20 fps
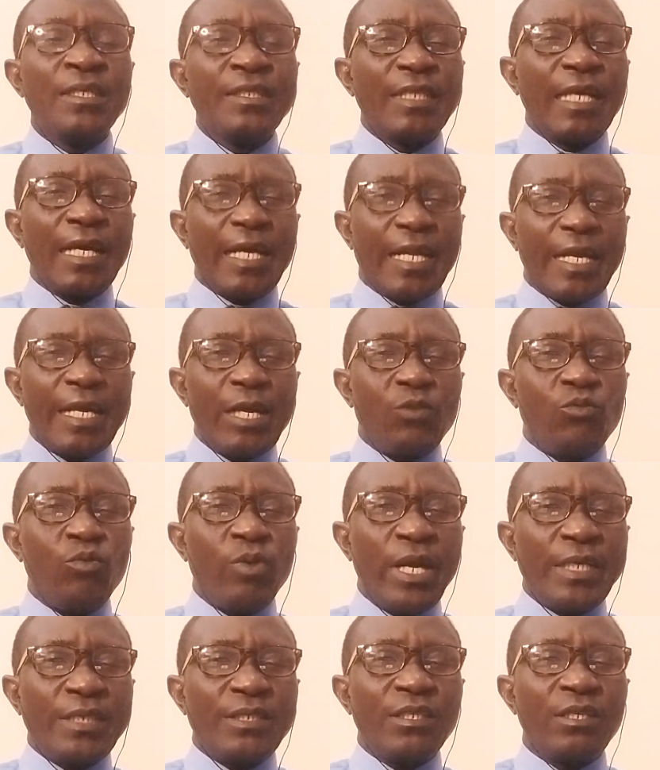the Greek
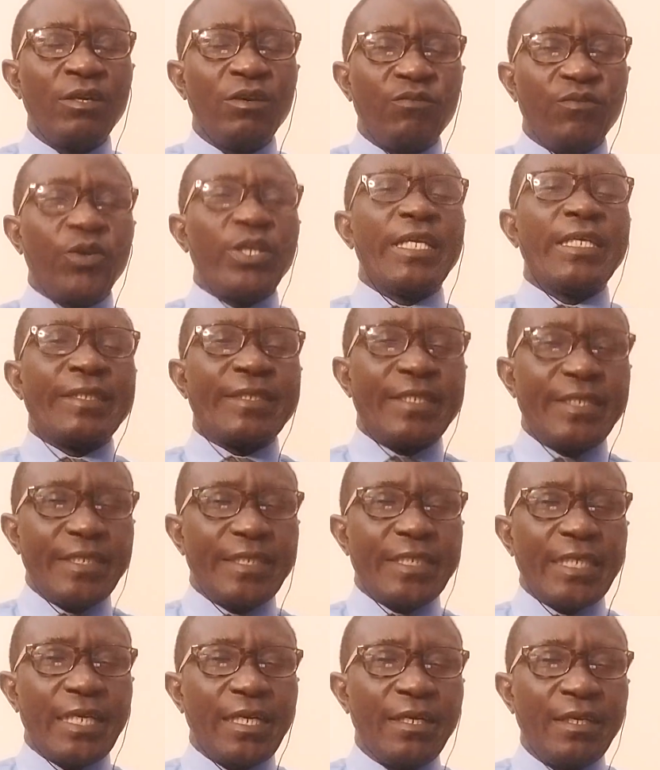word for the
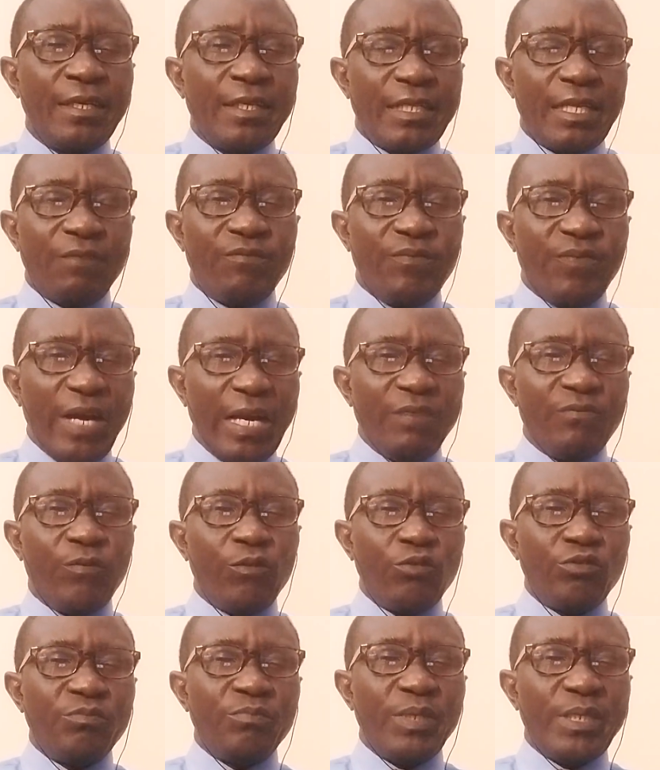teacher, the
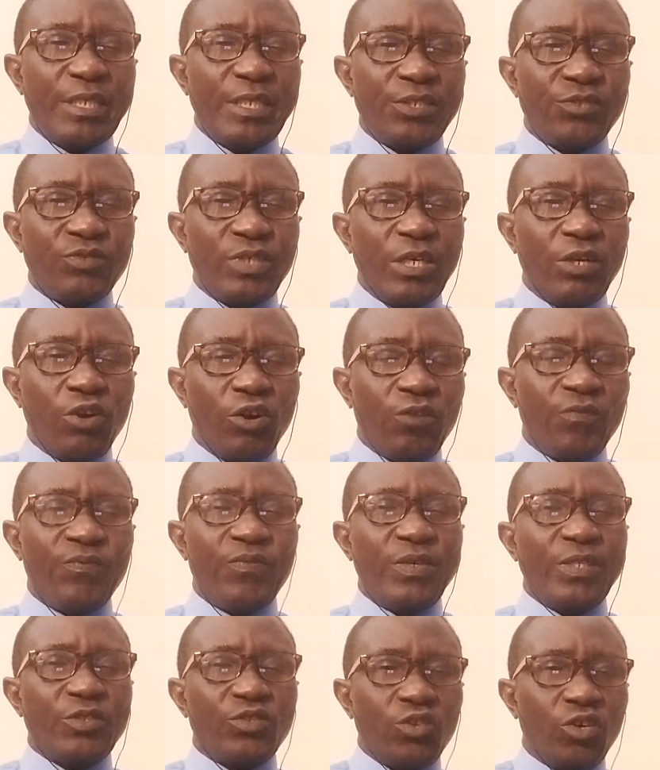fivefold ministry
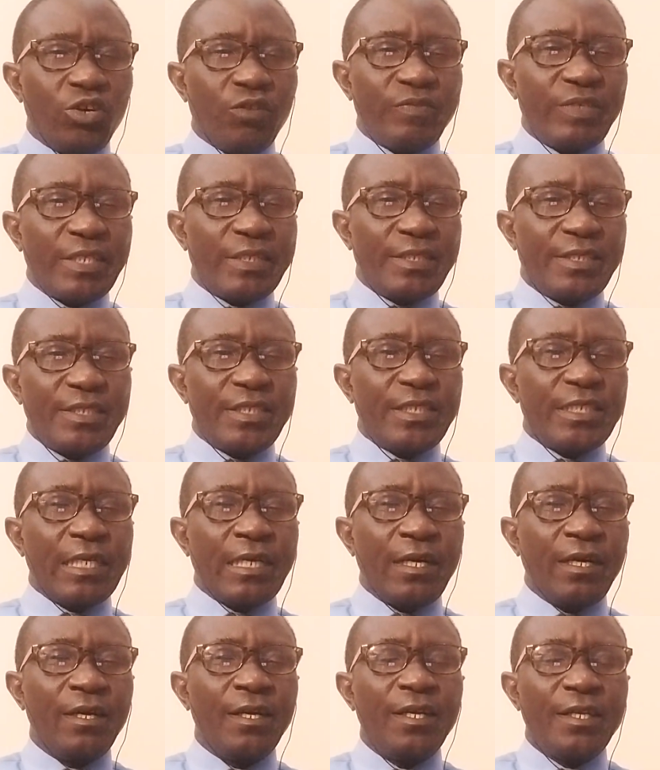office of the
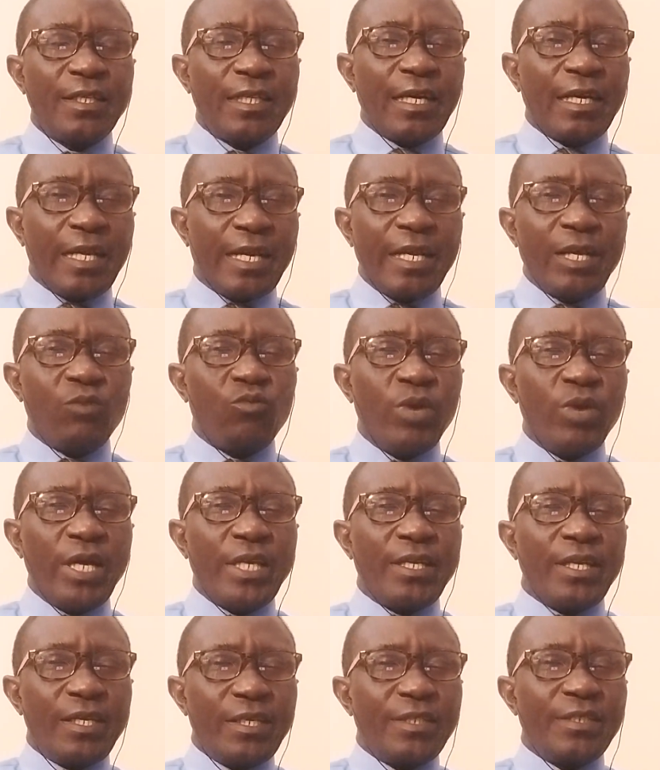teacher. The Greek
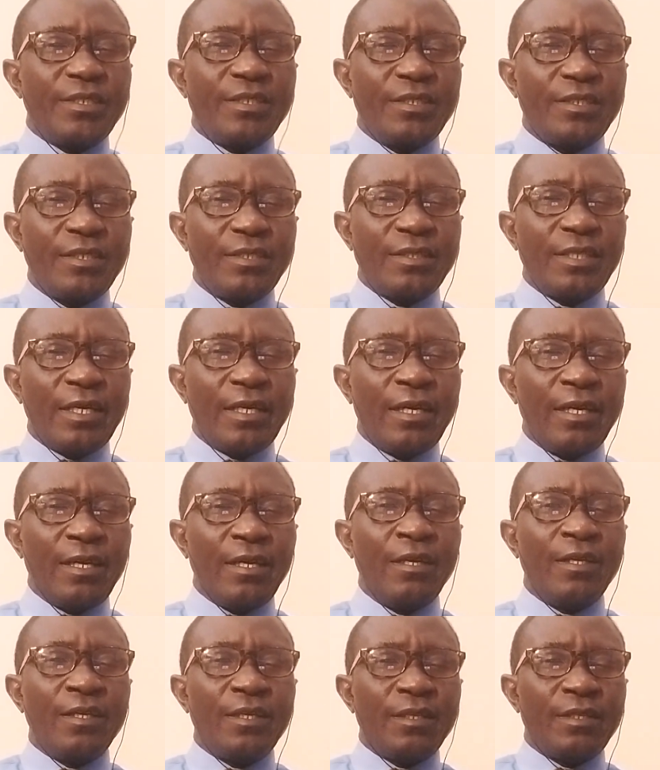word is the